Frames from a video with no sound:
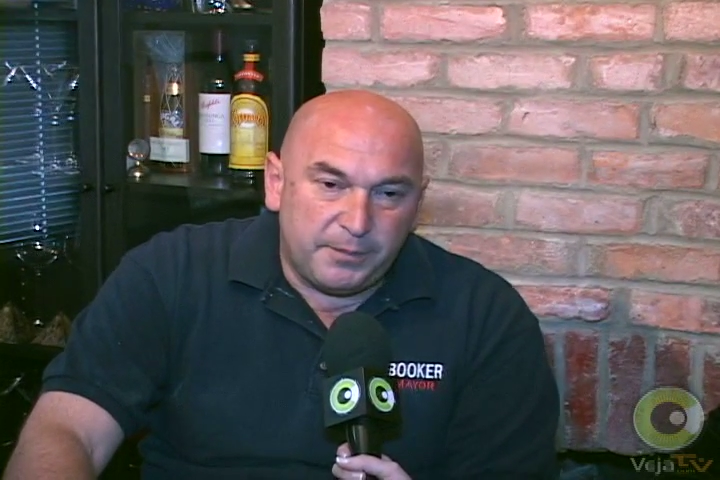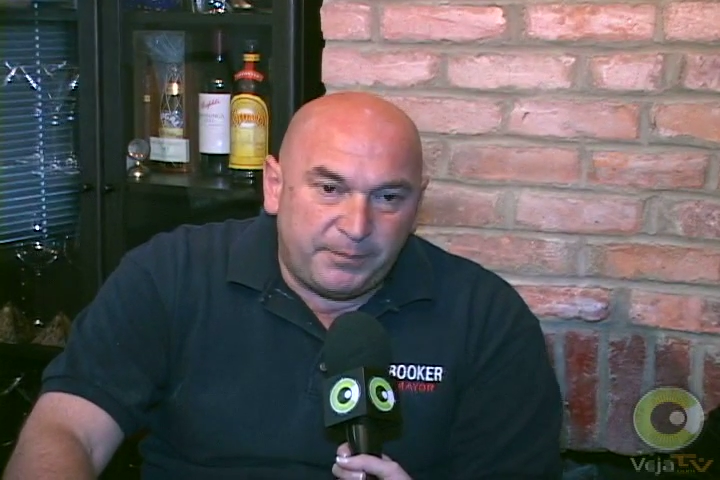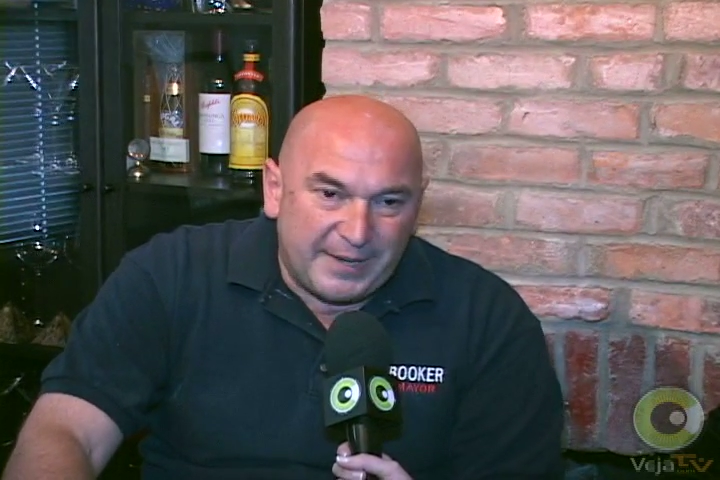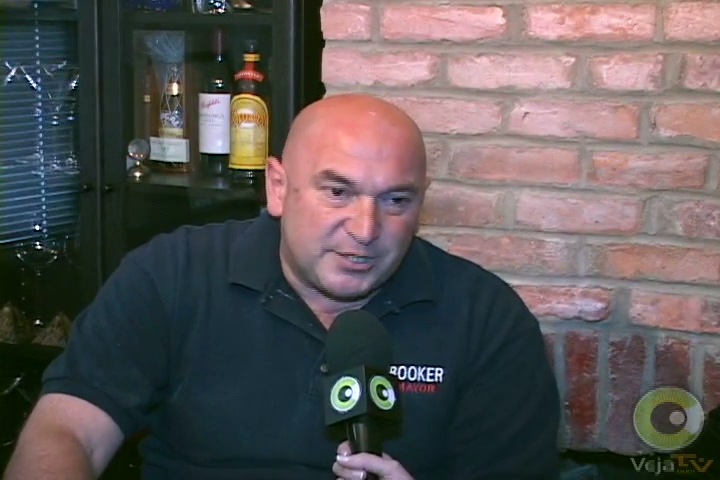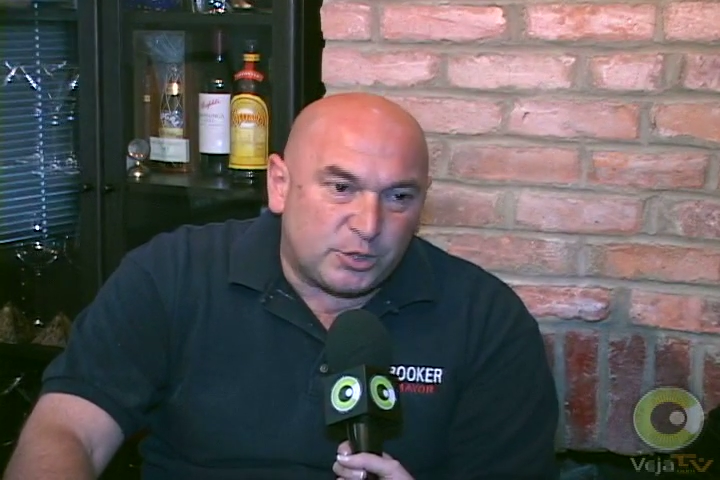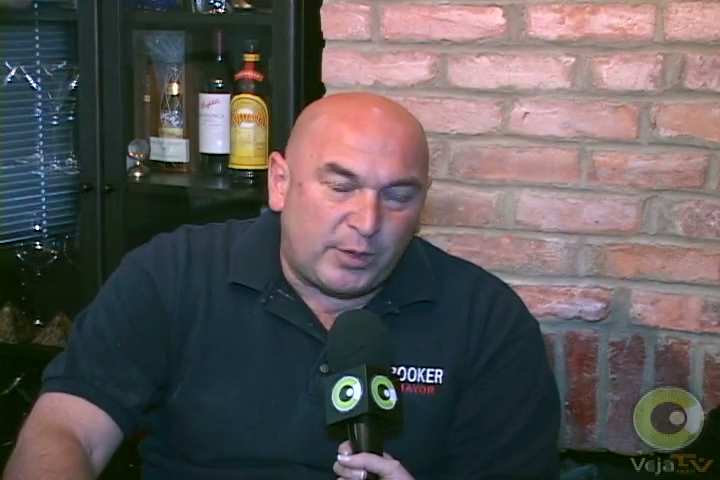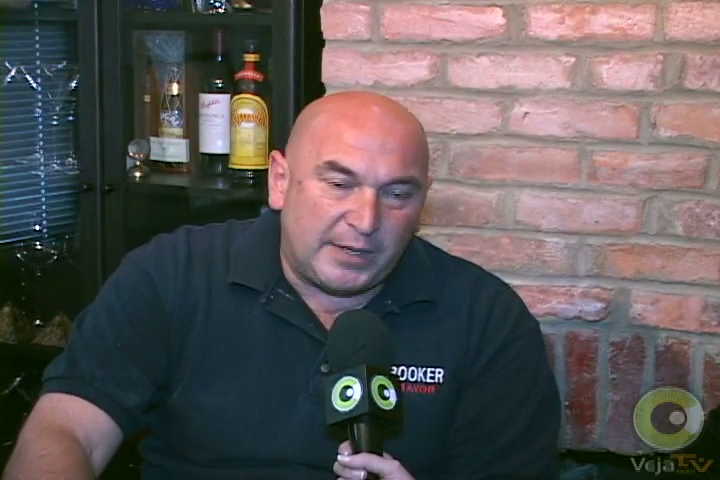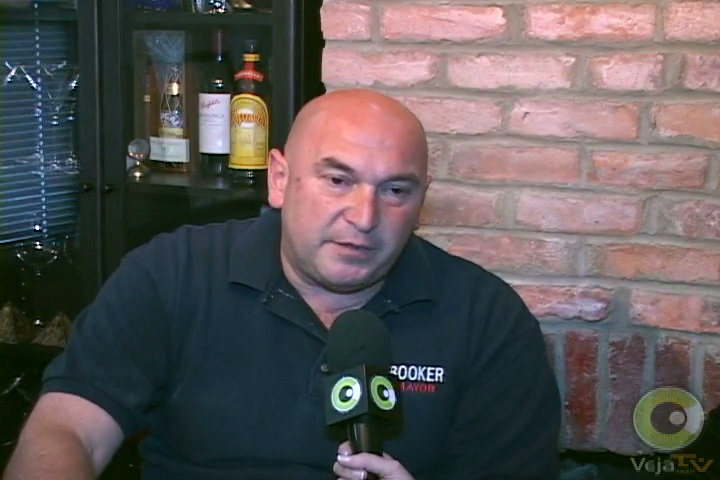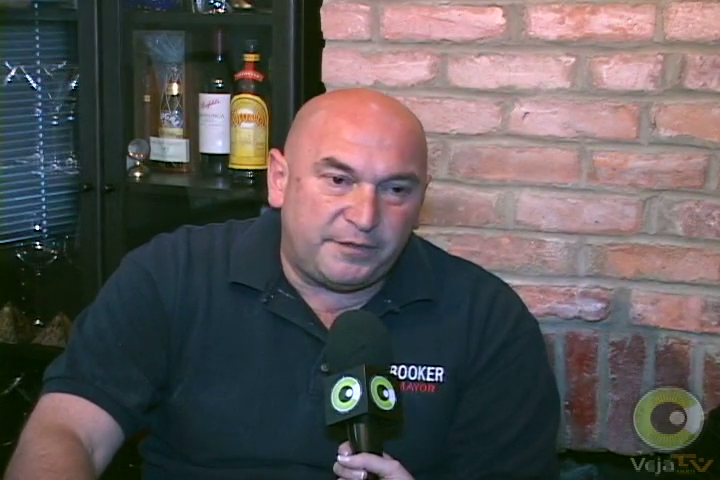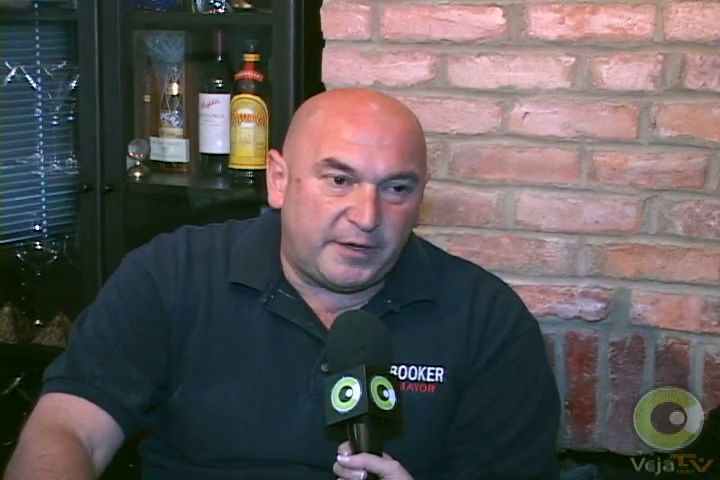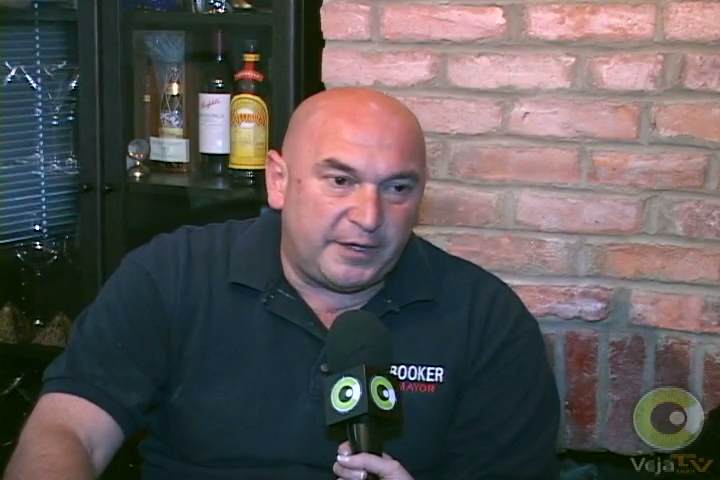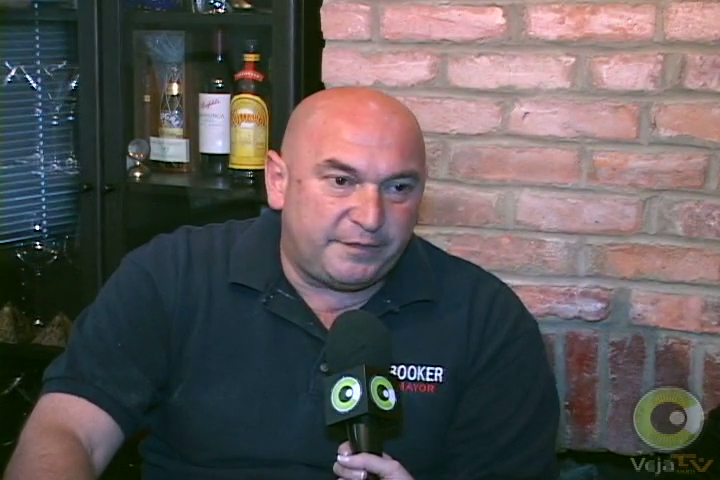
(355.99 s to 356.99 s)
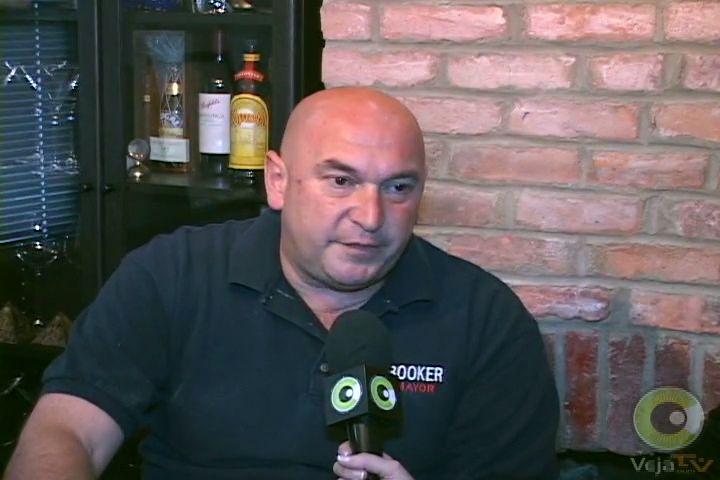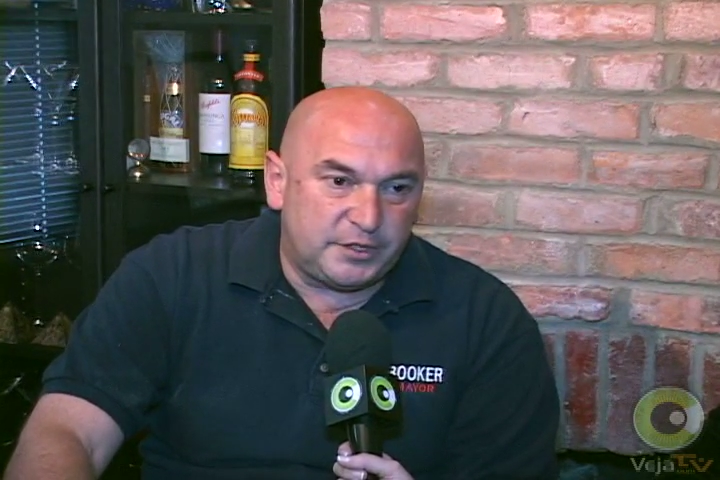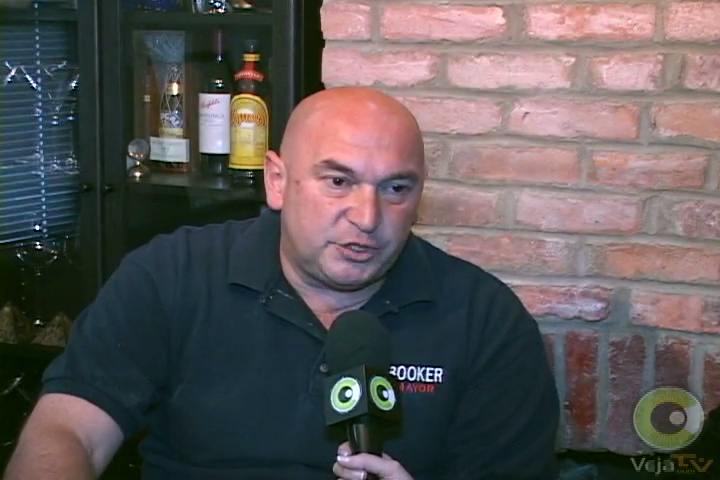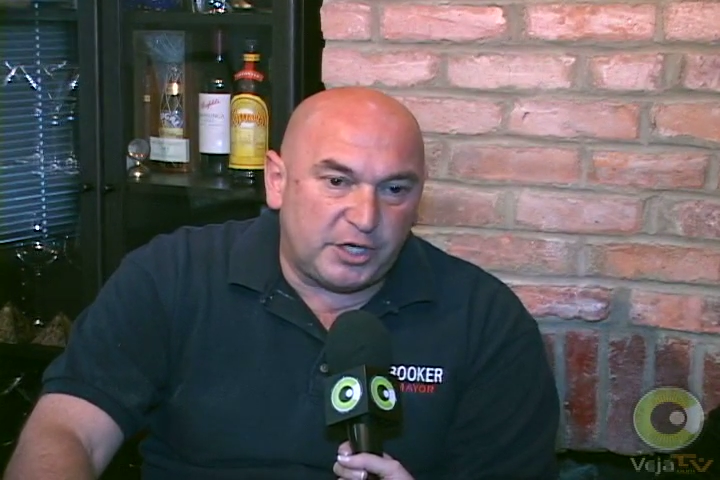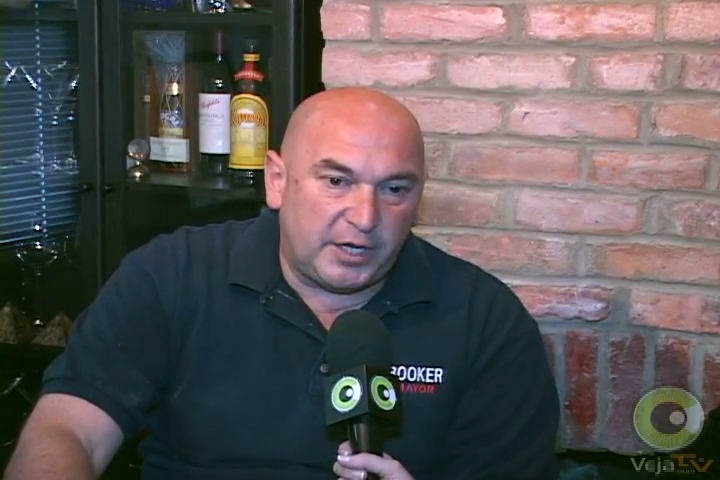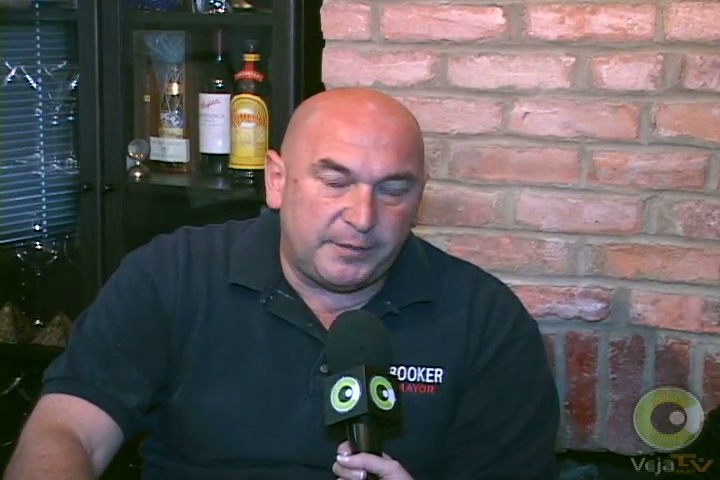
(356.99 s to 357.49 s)
best qualified for the
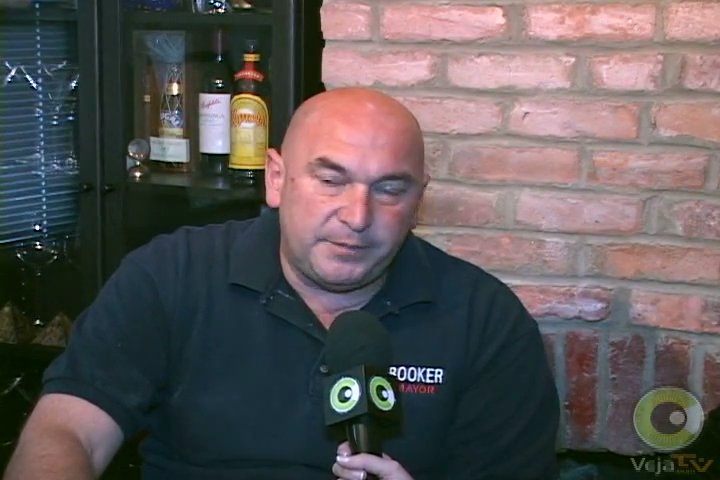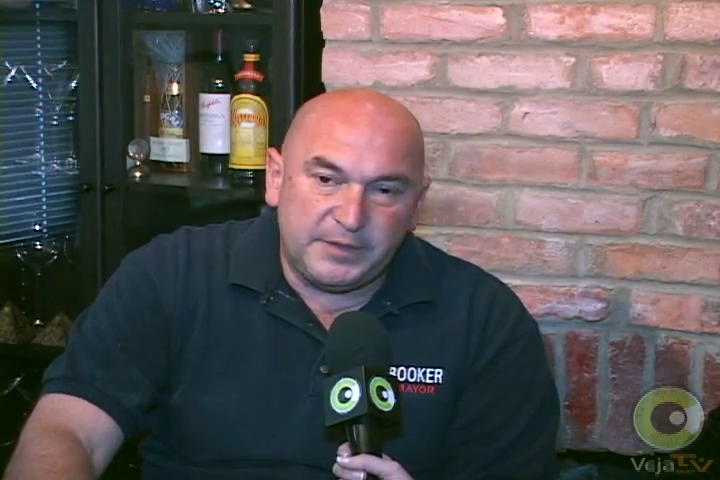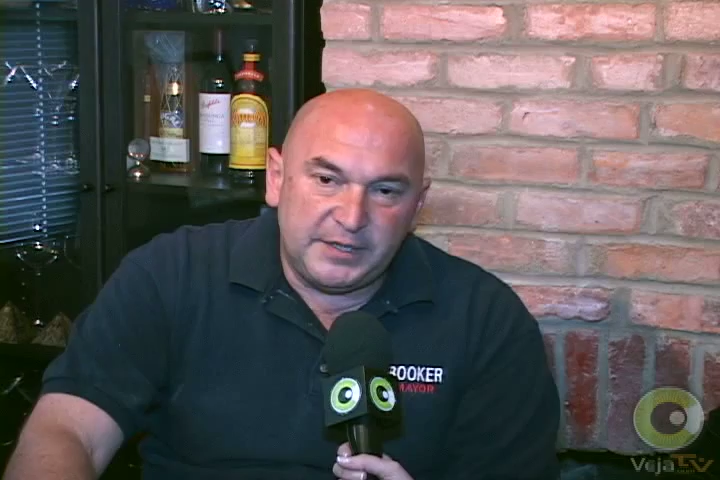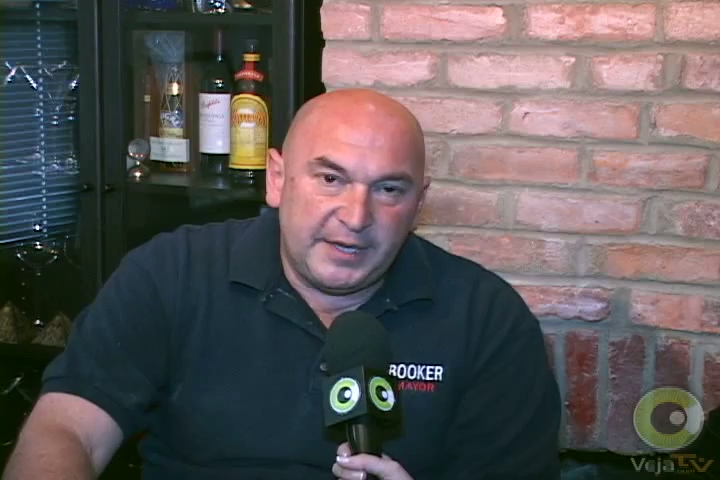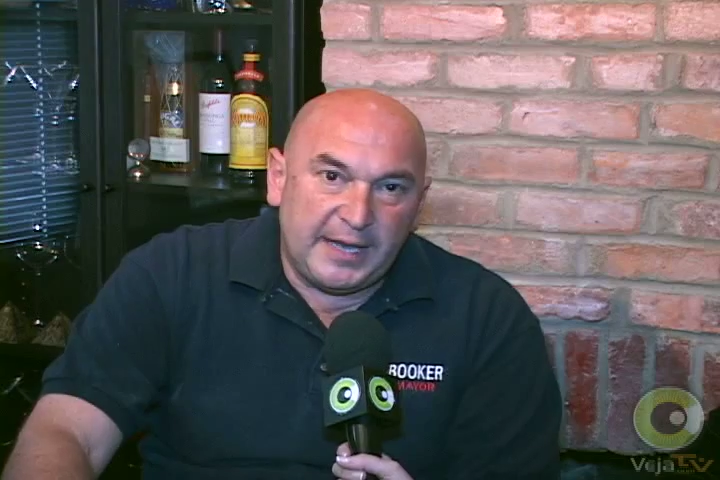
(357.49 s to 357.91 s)
job,